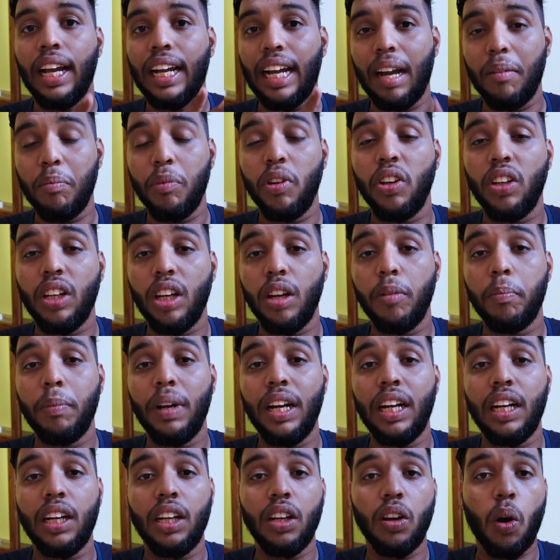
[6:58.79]
community
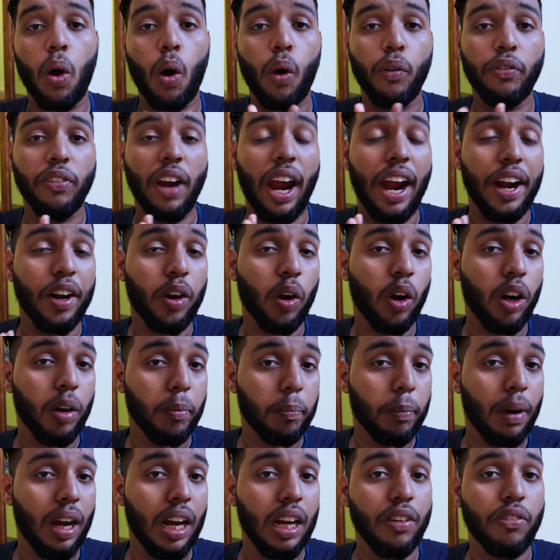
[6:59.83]
build of
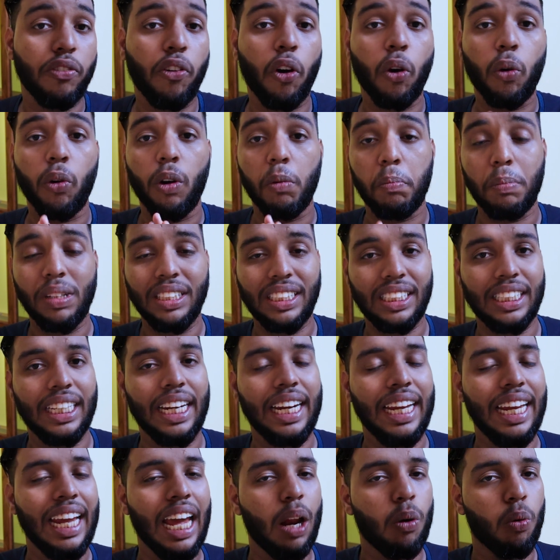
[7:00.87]
Android Pie for OnePlus
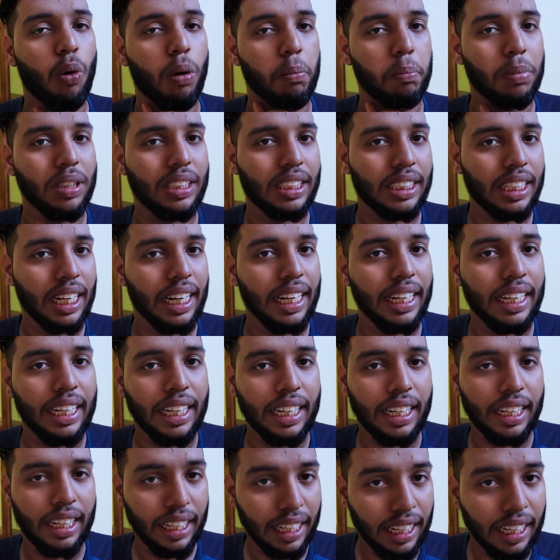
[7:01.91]
3 and OnePlus
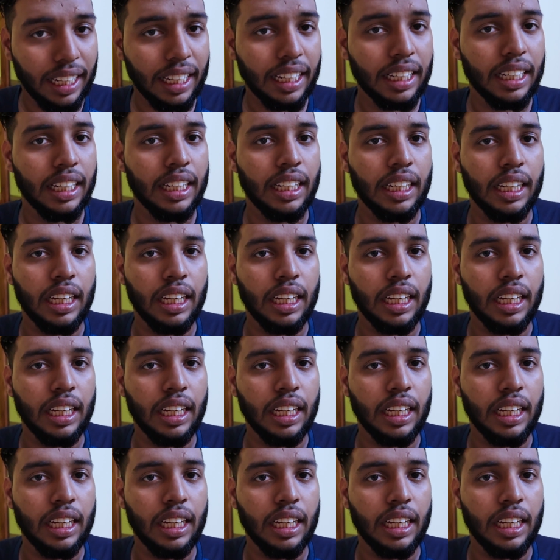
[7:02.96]
3T.